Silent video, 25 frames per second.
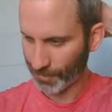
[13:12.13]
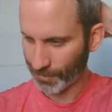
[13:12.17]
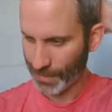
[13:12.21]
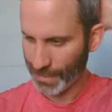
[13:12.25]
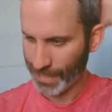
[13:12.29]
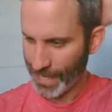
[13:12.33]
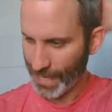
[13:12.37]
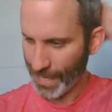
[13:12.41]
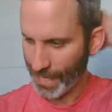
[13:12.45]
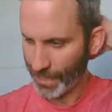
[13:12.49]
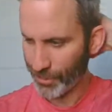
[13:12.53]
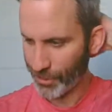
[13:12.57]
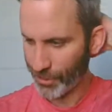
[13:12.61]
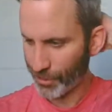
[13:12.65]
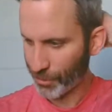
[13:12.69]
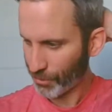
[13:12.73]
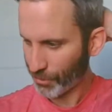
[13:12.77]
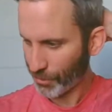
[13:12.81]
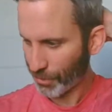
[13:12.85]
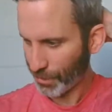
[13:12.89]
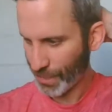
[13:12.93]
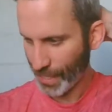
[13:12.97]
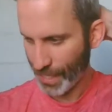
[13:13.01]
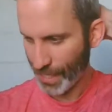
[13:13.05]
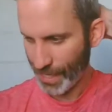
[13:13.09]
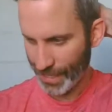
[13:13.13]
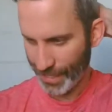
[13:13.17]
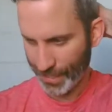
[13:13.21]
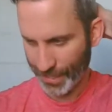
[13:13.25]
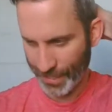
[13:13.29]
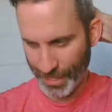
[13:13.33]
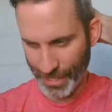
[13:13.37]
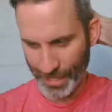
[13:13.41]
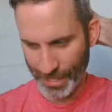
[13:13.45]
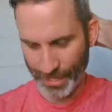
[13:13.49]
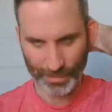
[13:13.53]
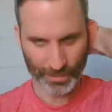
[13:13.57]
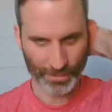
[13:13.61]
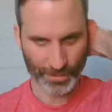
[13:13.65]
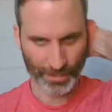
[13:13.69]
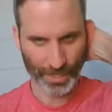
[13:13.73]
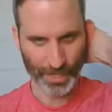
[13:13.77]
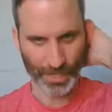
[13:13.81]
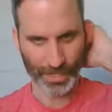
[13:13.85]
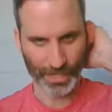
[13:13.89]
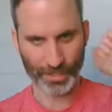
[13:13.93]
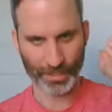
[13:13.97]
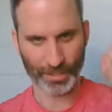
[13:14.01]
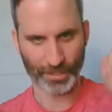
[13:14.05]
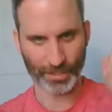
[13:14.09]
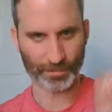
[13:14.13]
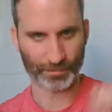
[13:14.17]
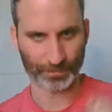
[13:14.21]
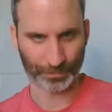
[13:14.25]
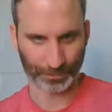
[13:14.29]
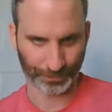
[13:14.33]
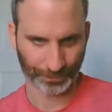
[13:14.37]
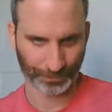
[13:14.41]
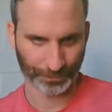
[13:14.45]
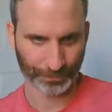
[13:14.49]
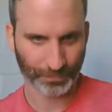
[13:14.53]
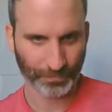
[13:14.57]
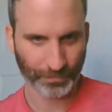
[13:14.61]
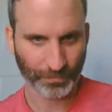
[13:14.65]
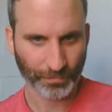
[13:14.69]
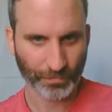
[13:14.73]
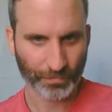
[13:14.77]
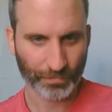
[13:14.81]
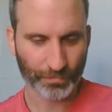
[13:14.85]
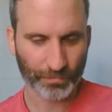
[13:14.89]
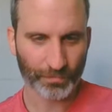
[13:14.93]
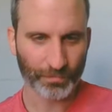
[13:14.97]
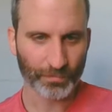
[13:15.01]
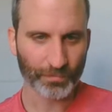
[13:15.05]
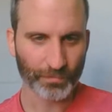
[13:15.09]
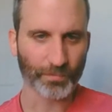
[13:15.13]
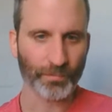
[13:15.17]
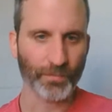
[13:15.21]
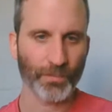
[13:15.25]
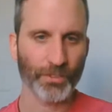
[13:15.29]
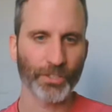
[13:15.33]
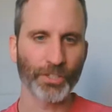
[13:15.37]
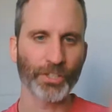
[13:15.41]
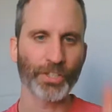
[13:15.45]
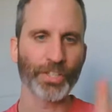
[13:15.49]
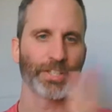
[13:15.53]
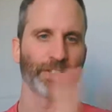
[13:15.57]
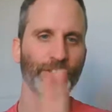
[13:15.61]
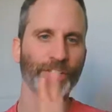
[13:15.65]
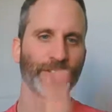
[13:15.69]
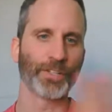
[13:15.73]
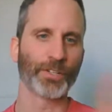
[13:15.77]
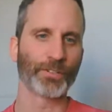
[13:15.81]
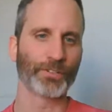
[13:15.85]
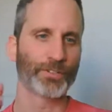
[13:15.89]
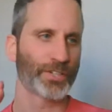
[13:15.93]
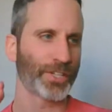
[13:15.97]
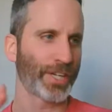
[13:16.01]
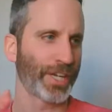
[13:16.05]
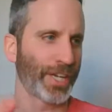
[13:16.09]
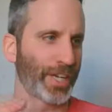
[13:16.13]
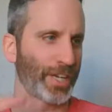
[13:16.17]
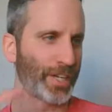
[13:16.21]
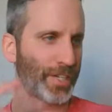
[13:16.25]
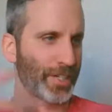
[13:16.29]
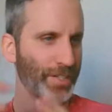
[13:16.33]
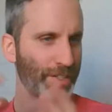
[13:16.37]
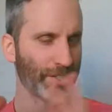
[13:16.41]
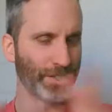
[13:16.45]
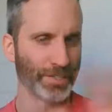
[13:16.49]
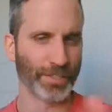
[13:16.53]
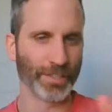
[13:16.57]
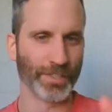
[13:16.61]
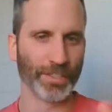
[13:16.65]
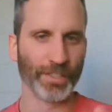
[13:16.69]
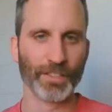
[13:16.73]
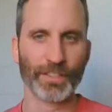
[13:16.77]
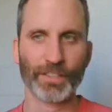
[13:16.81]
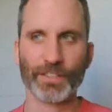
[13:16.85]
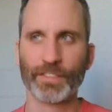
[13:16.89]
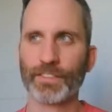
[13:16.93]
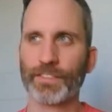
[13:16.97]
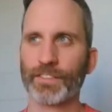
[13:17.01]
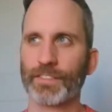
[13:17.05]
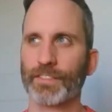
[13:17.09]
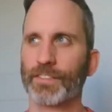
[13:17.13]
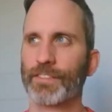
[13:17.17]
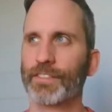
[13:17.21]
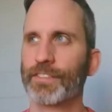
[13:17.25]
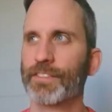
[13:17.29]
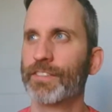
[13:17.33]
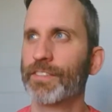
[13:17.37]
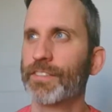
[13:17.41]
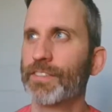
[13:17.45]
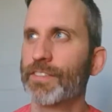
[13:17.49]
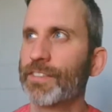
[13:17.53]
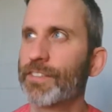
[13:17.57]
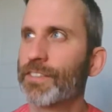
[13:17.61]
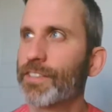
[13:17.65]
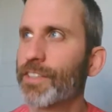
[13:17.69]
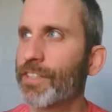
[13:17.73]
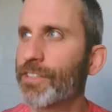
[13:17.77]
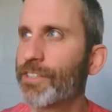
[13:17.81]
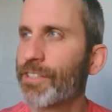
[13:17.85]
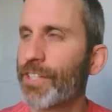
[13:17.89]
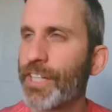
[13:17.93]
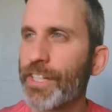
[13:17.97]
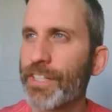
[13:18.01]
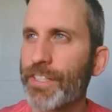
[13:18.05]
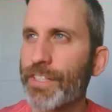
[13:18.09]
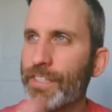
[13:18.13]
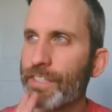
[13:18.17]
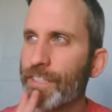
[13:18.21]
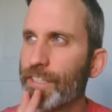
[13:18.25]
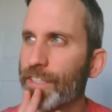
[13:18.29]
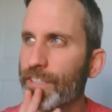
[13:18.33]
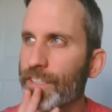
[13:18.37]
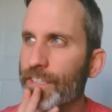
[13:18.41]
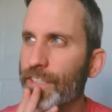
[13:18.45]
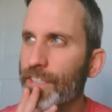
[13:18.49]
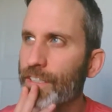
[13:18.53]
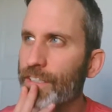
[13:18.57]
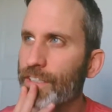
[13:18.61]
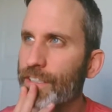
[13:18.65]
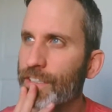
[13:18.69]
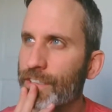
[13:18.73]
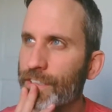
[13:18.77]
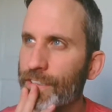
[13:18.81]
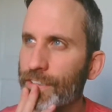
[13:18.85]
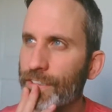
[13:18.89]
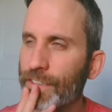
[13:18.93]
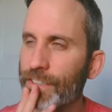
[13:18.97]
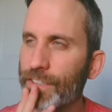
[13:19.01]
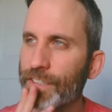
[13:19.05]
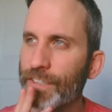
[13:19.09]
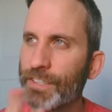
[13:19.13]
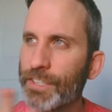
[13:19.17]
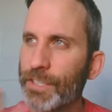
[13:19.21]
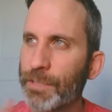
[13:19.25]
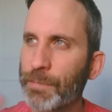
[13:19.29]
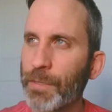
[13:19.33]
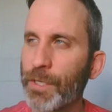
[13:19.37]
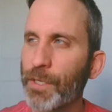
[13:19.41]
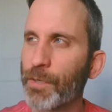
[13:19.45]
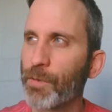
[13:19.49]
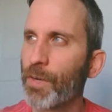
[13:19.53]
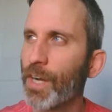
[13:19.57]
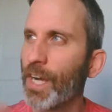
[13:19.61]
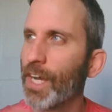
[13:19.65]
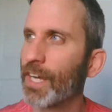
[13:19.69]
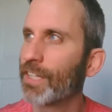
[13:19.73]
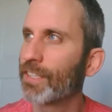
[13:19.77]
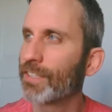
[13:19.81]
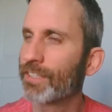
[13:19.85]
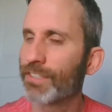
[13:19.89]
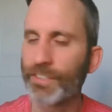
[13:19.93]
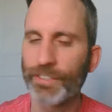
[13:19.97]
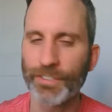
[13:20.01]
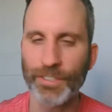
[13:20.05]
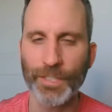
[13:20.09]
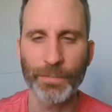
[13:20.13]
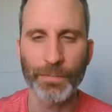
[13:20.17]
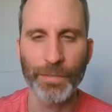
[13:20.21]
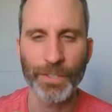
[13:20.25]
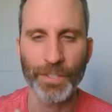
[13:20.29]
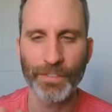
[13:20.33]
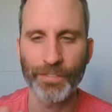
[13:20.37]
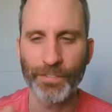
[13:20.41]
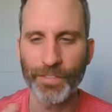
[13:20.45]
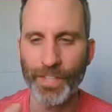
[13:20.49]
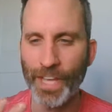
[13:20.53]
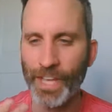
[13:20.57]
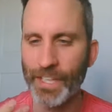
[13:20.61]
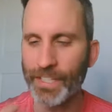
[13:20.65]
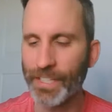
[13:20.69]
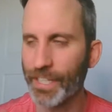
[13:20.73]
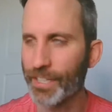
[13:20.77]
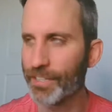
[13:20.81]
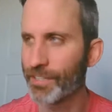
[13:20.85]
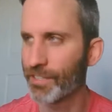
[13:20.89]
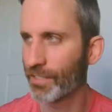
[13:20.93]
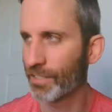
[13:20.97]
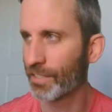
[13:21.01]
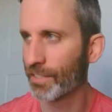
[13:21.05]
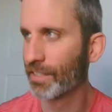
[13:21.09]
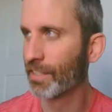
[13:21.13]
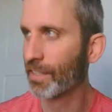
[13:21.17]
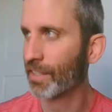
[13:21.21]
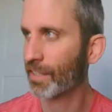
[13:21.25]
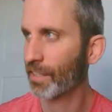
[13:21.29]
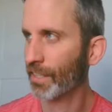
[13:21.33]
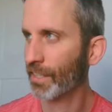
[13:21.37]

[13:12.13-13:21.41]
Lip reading: it has you say things like, there is no chair, or the chair doesn't exist, or it's been a while. So it's something of that nature.